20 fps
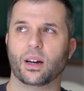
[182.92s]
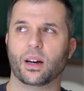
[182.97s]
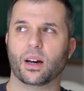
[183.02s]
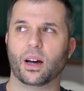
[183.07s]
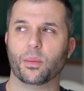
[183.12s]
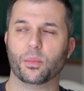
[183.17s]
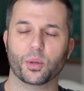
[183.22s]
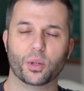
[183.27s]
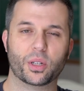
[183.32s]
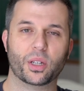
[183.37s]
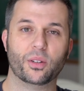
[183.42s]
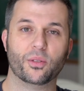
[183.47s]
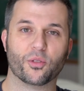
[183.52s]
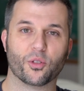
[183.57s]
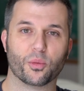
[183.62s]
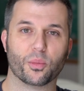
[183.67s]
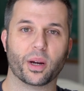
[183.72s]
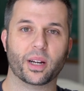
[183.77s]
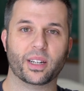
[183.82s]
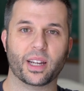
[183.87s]
I'm looking
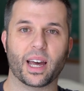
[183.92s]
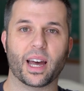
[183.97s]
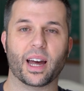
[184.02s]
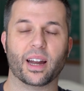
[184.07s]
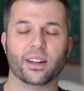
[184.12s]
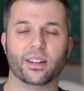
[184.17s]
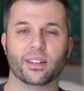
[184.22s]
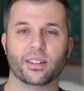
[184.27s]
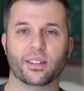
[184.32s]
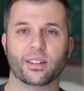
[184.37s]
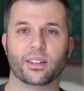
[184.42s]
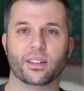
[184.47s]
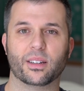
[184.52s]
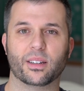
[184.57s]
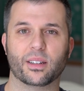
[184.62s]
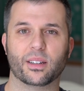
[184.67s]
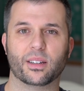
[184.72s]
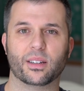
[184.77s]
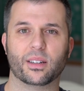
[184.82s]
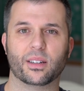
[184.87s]
for my dad.
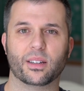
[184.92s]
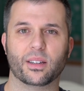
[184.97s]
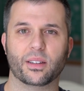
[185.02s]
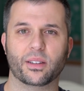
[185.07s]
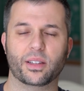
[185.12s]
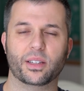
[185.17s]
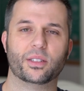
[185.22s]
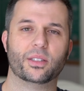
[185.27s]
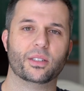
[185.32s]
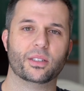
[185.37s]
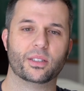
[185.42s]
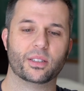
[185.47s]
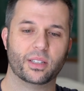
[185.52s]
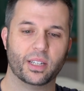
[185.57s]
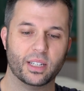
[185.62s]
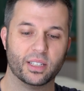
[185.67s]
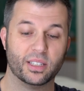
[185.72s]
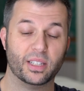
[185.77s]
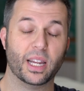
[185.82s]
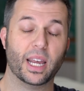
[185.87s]
This is
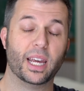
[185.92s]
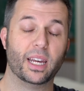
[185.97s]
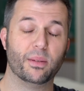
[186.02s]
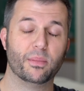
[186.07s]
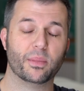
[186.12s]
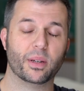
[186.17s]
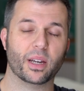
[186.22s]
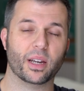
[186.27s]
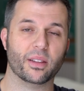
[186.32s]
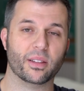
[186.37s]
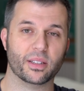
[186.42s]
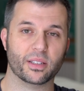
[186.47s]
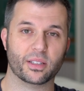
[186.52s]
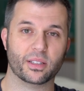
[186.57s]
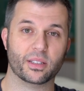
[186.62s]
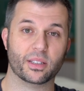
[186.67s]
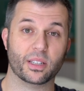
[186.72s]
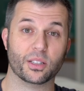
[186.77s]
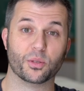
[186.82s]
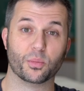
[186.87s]
his name and this
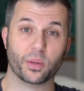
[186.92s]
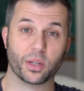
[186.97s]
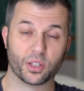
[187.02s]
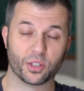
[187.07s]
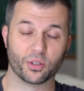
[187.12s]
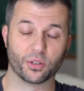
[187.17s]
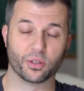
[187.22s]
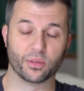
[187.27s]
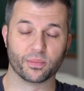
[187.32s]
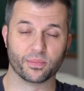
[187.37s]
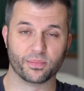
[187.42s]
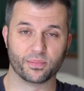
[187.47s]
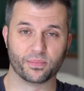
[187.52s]
is his picture.